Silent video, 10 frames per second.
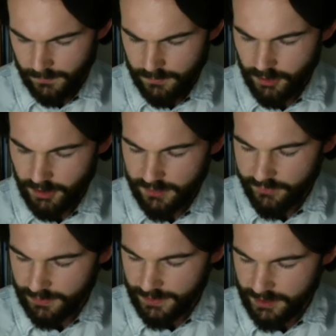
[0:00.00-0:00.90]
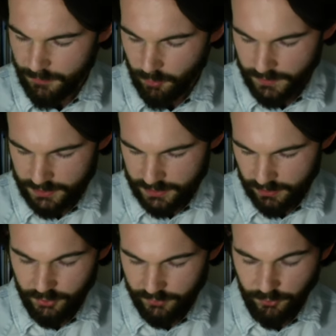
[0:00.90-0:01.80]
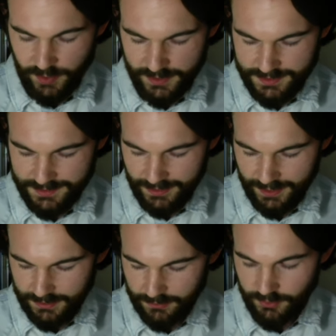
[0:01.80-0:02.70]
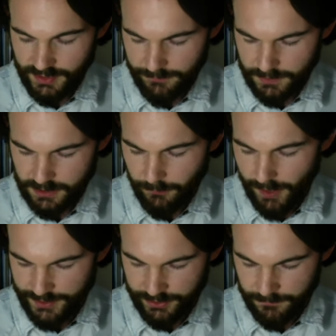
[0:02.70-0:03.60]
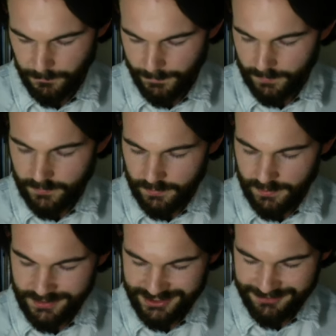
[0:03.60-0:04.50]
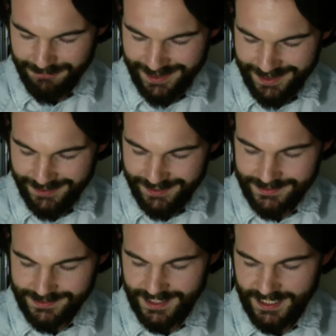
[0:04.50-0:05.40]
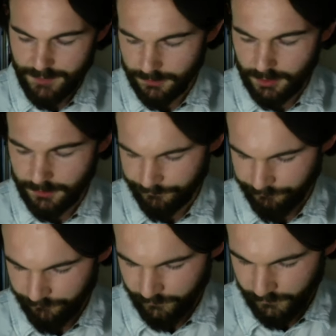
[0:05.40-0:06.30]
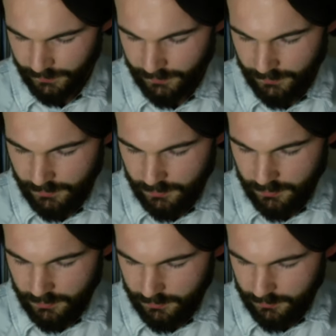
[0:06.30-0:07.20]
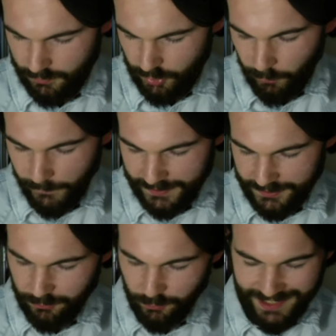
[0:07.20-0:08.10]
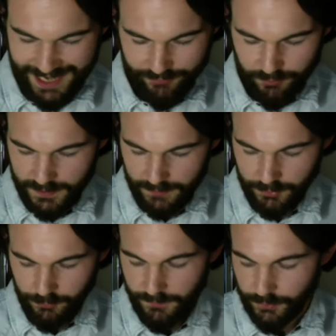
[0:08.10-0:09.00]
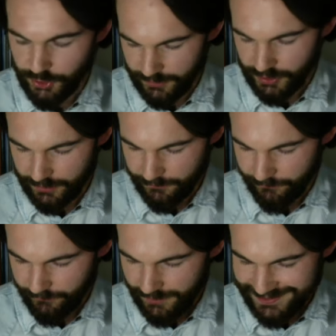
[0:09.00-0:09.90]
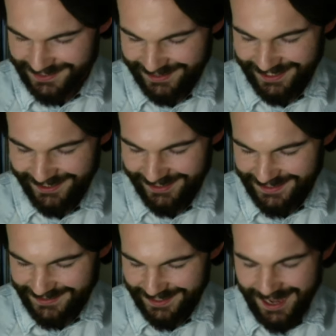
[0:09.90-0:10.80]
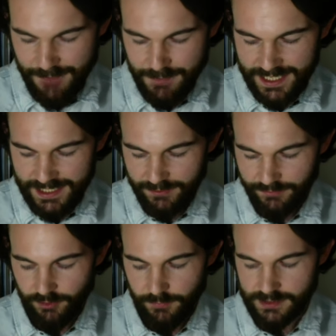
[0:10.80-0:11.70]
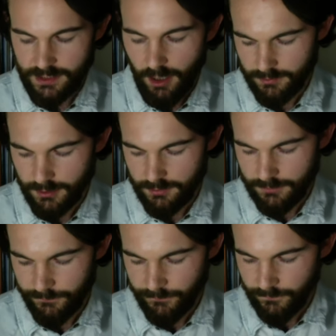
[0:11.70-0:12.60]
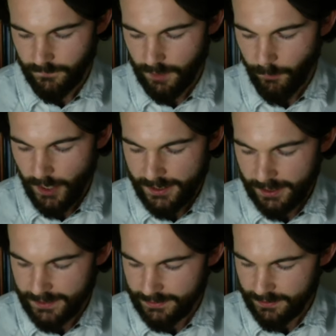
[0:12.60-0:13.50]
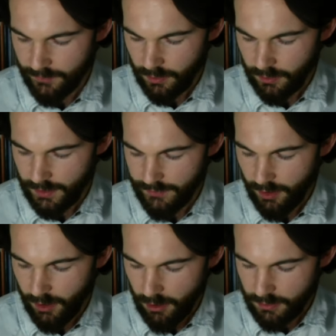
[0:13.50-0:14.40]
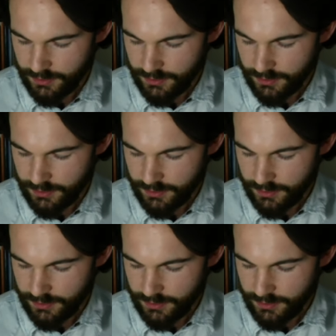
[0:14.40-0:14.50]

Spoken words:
not even in the moments of greatest delight or deepest depression. His smile is inimitable. No painter will ever be able to reproduce it. It is like a light emanating from his heart, a bright light in the hours